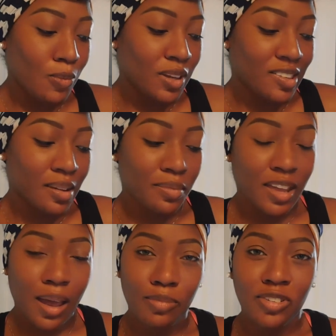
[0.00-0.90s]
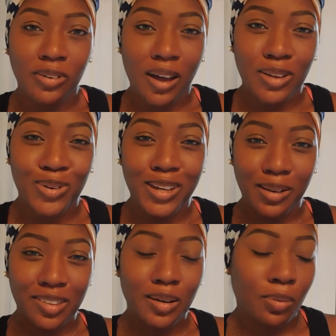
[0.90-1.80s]
because sometimes you know how you get up
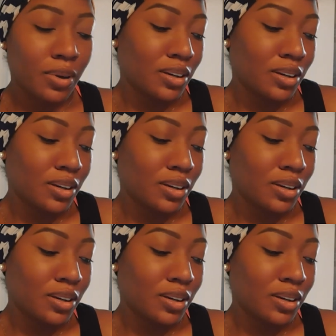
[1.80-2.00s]
to the point